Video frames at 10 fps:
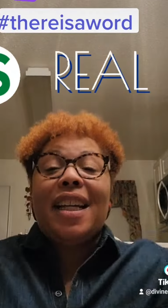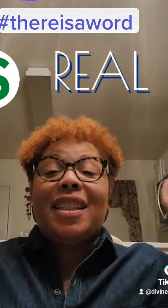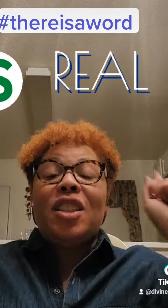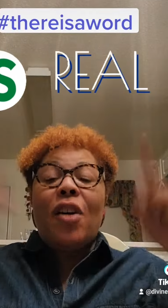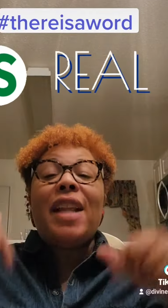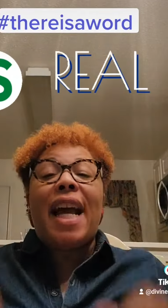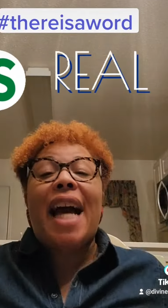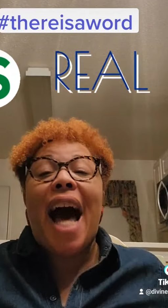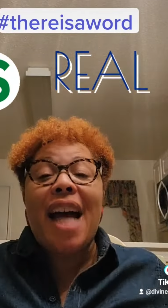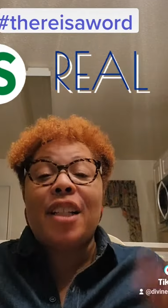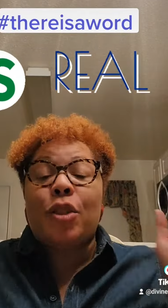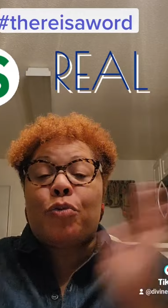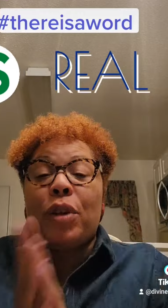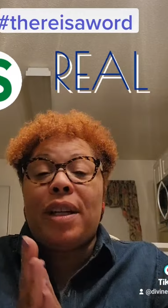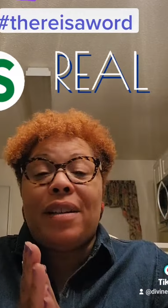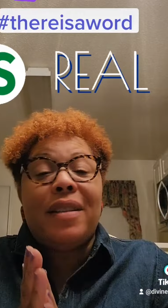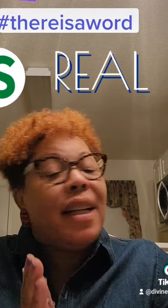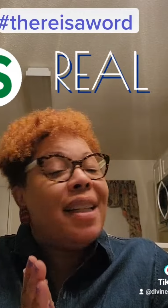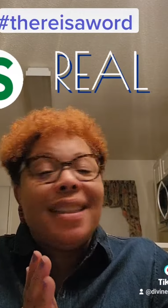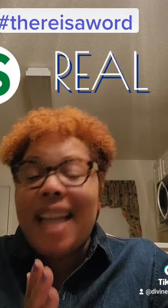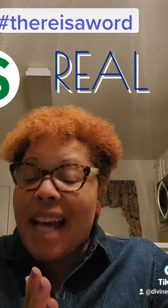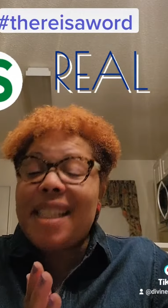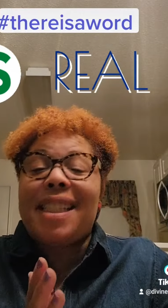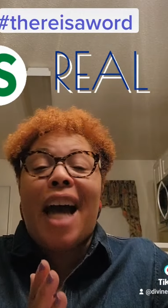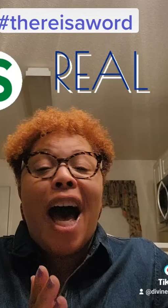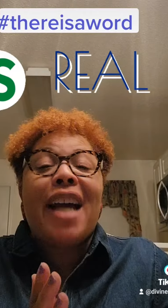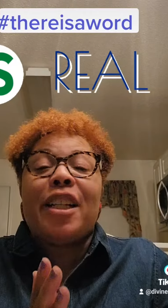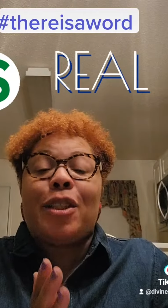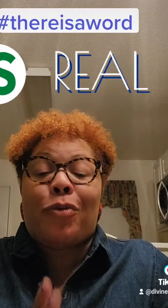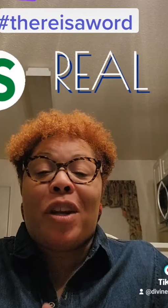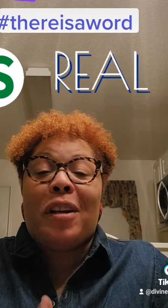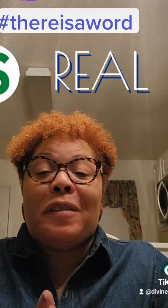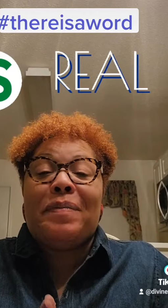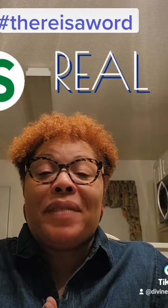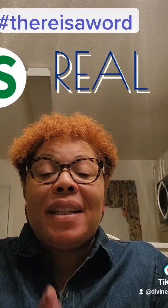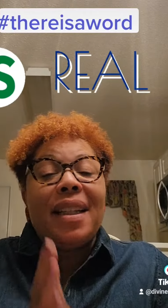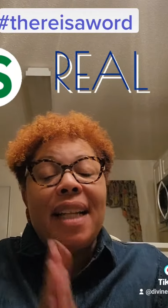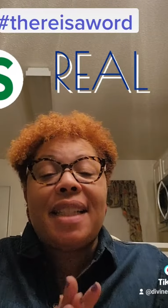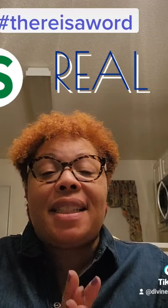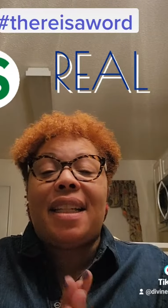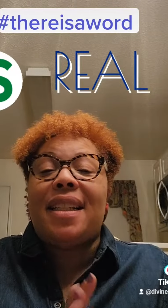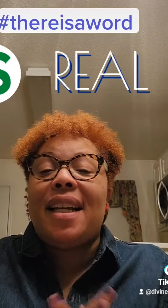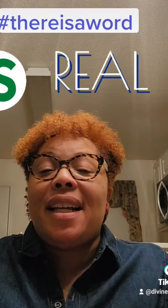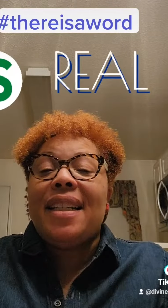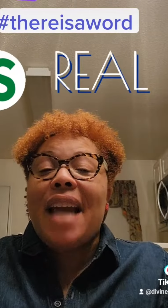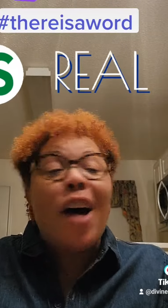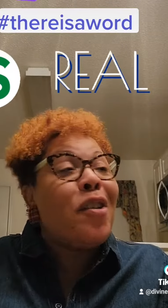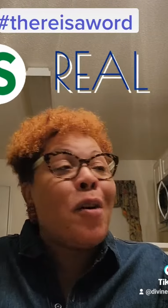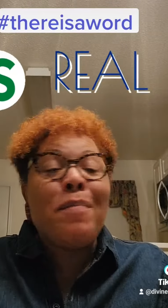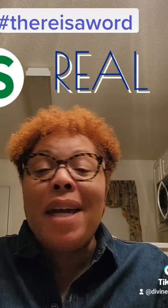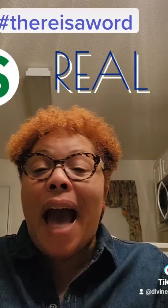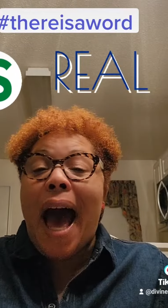Know that God is real. Yes, God is real. Listen, y'all know me.